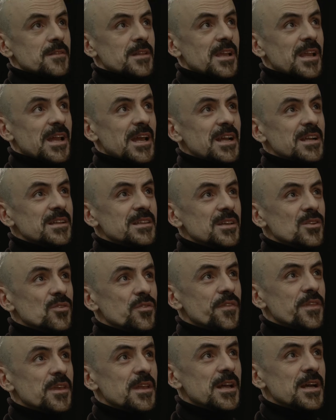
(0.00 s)
The character
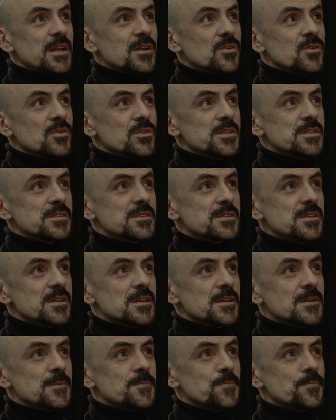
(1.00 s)
of Cyrano is,
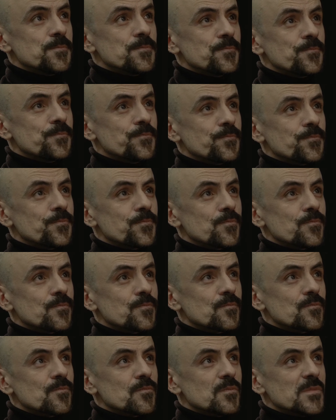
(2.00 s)
um,
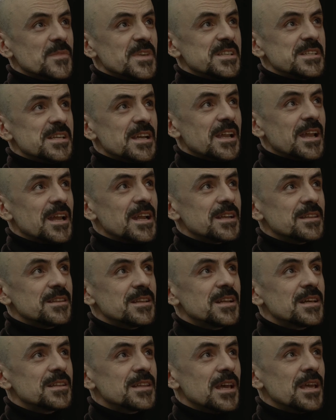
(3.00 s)
is a character
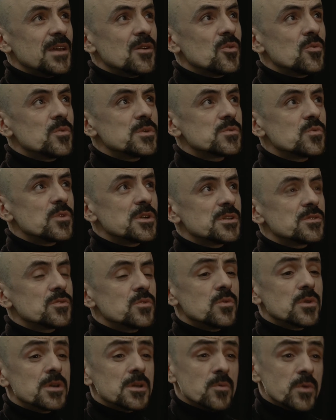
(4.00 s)
that I always wanted to
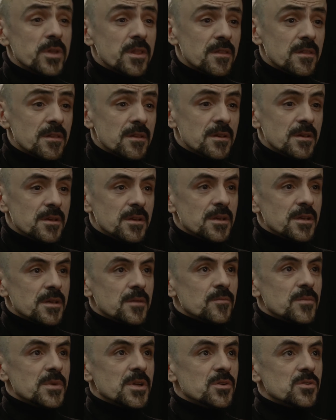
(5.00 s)
work with
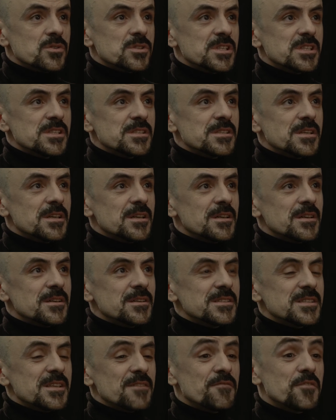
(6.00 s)
because he's a,
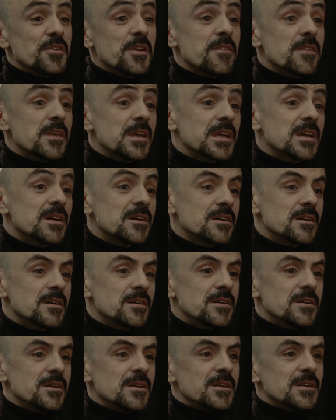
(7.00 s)
he's a free thinker,
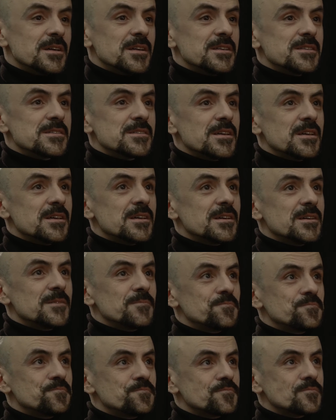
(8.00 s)
he's a,
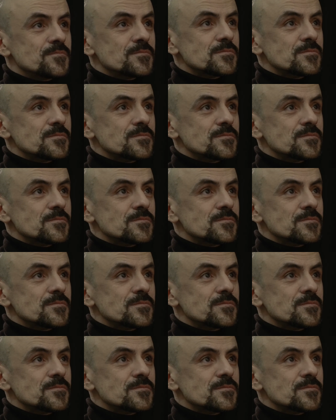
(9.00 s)
um,